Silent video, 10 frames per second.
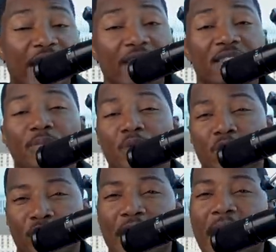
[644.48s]
is a
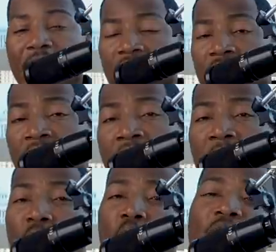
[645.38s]
beautiful island.
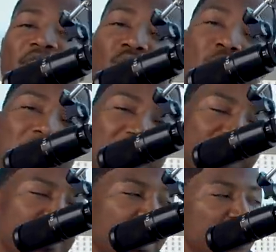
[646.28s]
But once you
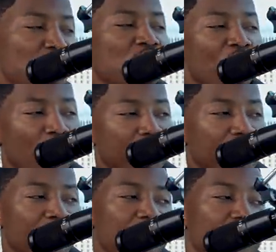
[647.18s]
live there and you grow up
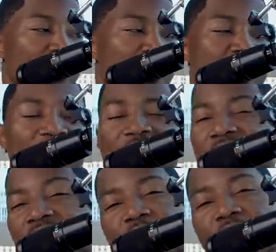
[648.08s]
there, it's
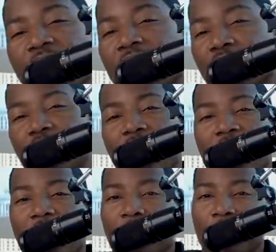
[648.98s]
a different kind of
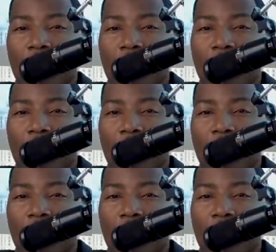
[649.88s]
vibe.